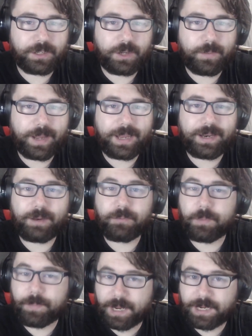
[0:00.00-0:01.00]
to go ahead and
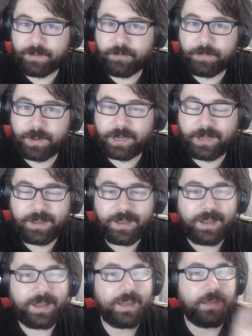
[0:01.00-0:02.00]
remind everybody
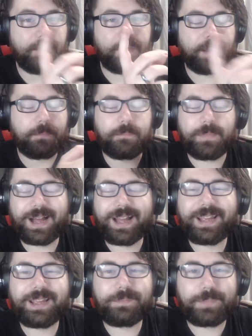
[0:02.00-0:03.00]
that
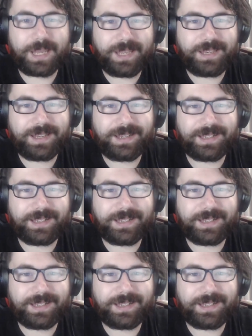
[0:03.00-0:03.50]
my opinion